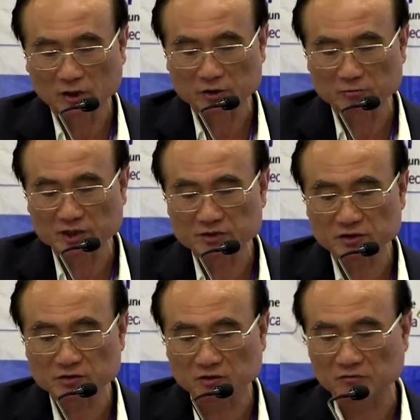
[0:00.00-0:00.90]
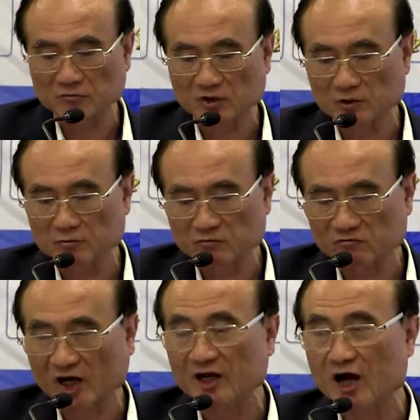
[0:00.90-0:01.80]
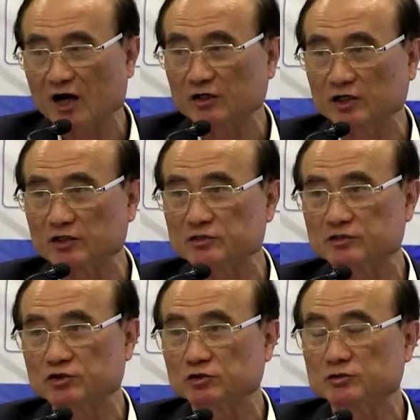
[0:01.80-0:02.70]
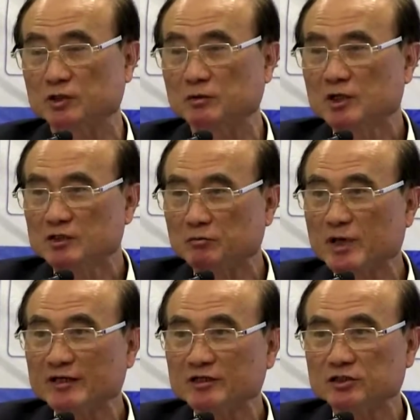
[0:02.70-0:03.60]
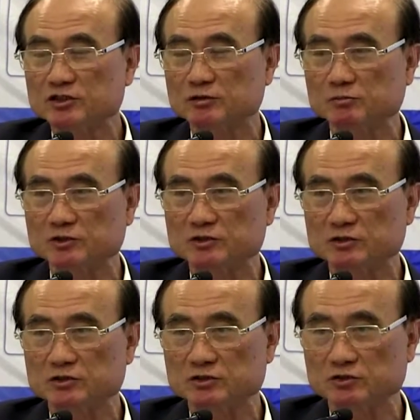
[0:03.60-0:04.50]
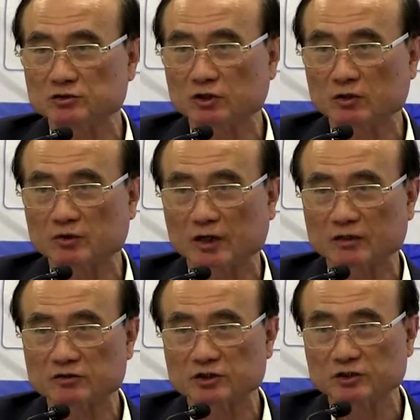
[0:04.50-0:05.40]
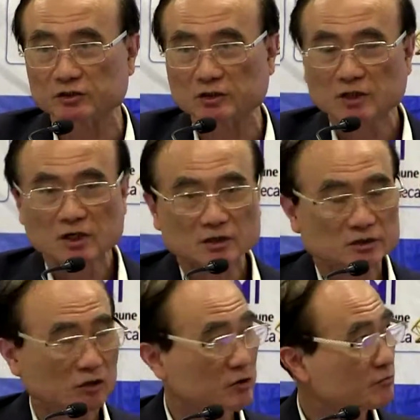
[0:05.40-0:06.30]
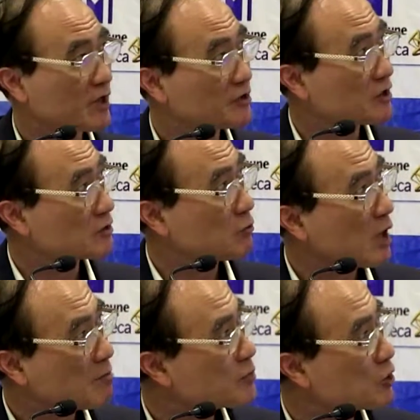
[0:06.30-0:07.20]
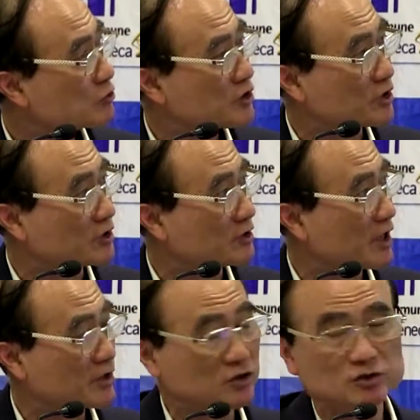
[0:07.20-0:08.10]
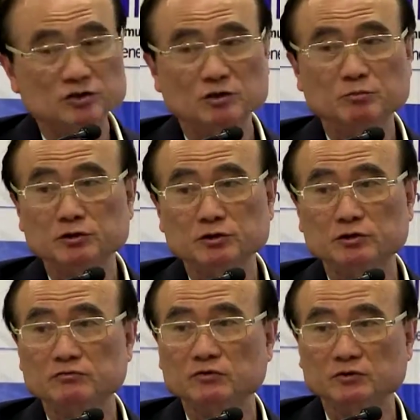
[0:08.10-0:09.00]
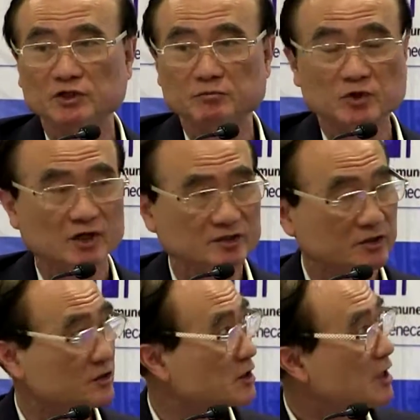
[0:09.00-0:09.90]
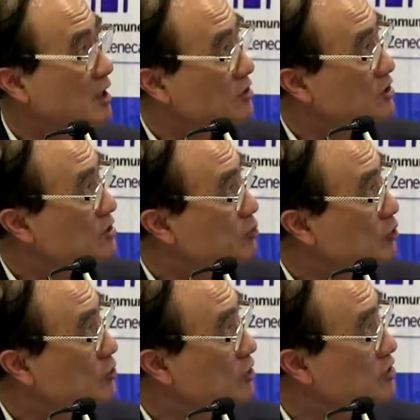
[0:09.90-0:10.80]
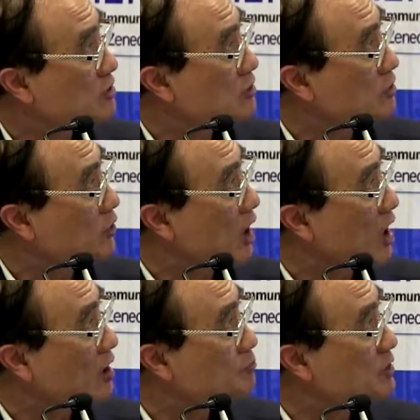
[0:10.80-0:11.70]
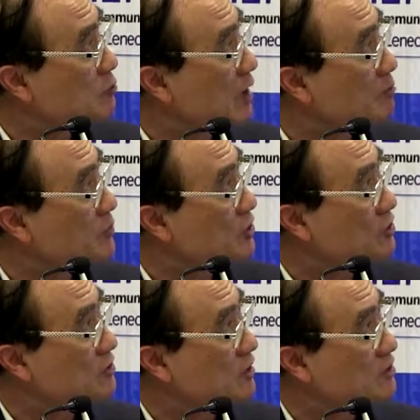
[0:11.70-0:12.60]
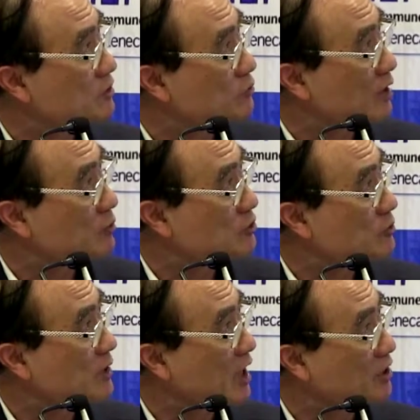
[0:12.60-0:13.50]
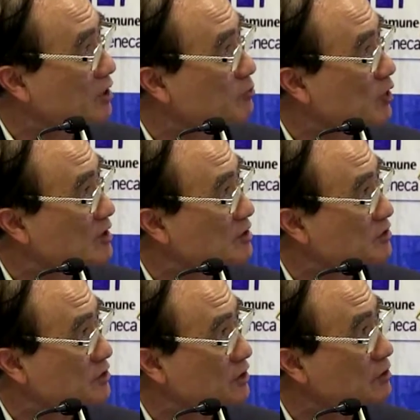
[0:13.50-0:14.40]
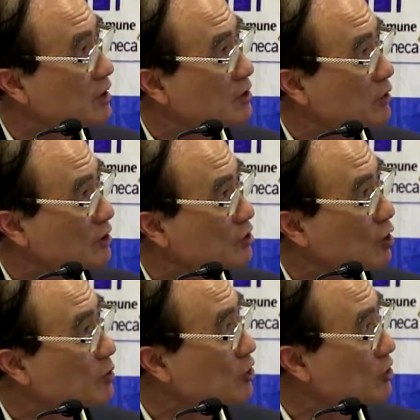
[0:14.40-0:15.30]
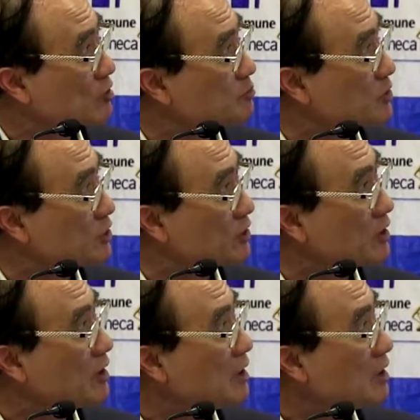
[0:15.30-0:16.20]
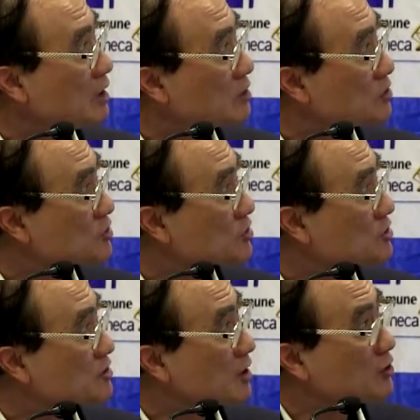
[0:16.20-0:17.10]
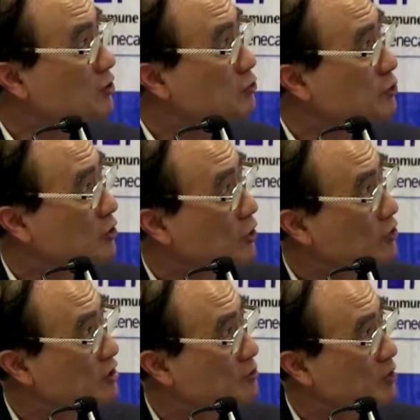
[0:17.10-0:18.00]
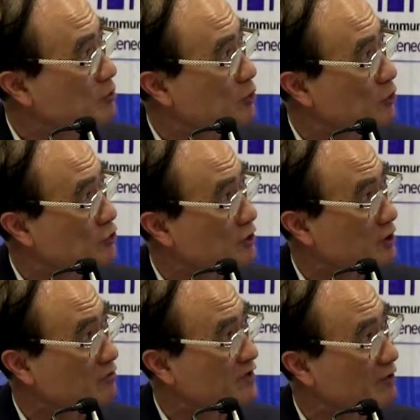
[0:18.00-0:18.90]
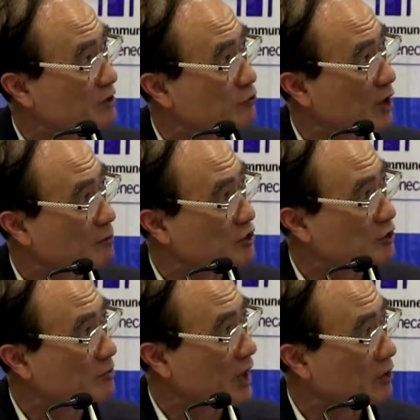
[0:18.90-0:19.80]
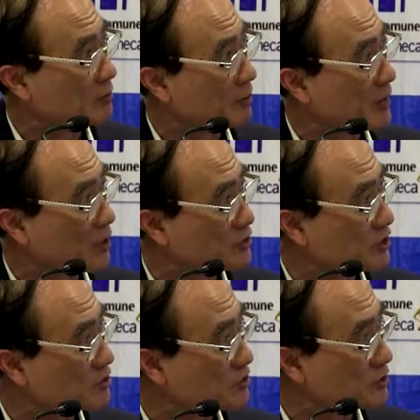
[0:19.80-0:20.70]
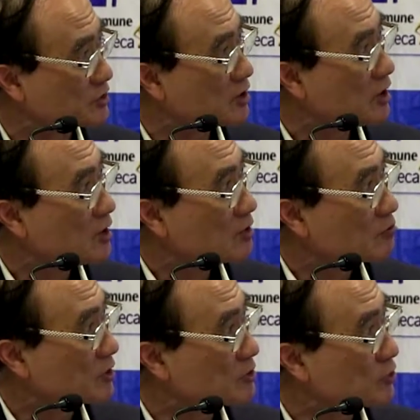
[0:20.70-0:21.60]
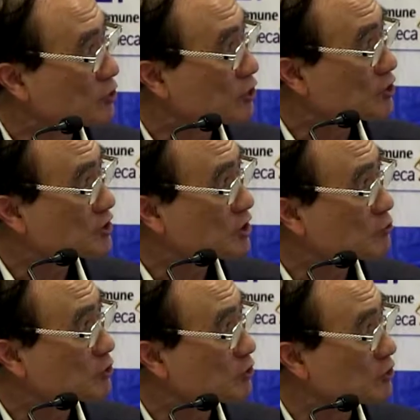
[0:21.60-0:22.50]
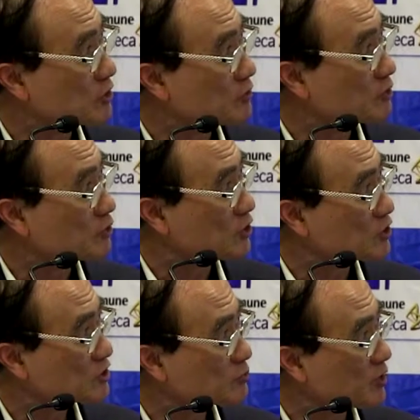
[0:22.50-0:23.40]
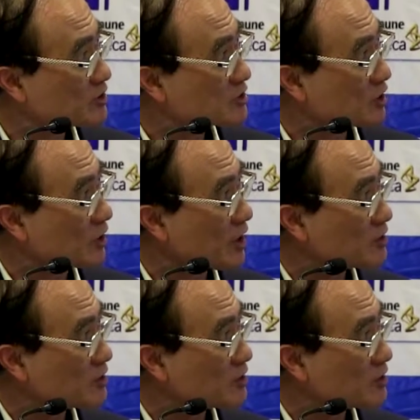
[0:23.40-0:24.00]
the messenger viral RNA is still, the mechanism is still not quite clear. Now we found that one protein actually is important for the process. This protein is called RP1B. There's a ribosomal RNA processing, one homolog B. This is a nucleolar protein involved in ribosome biogenesis. But so you can see if we express the